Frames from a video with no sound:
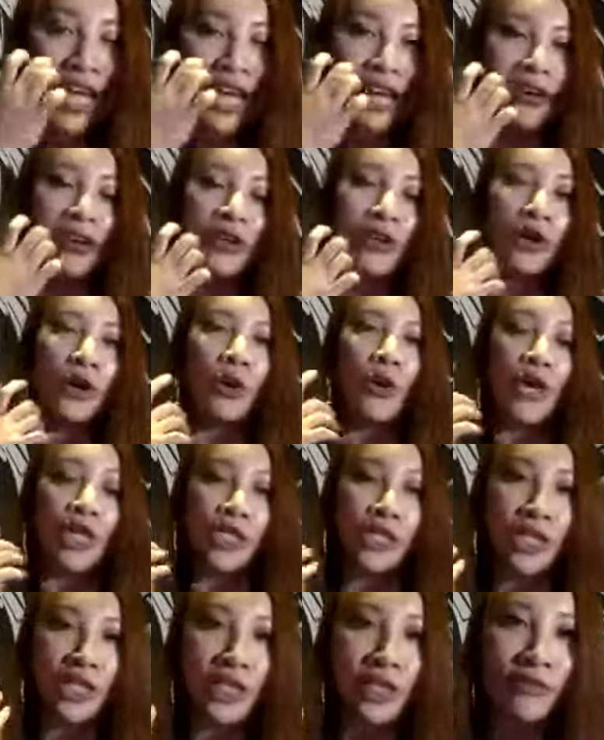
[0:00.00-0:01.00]
and all your
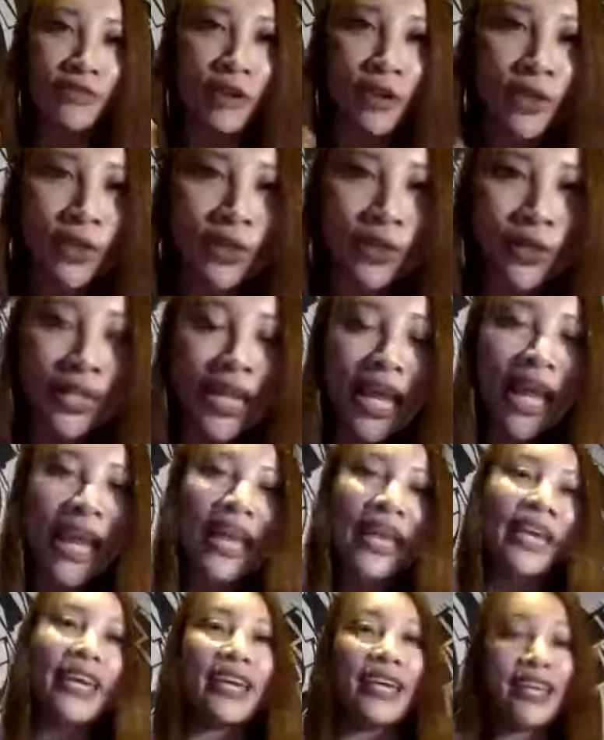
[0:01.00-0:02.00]
questions for
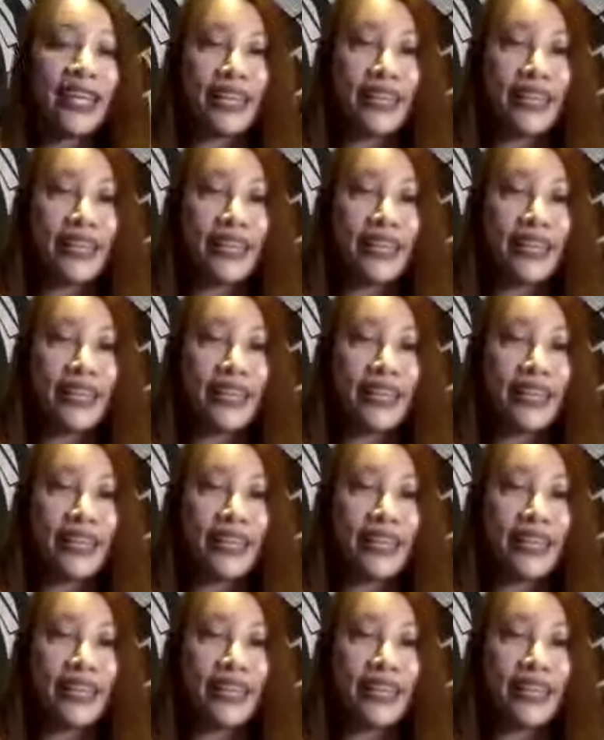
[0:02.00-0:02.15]
tonight.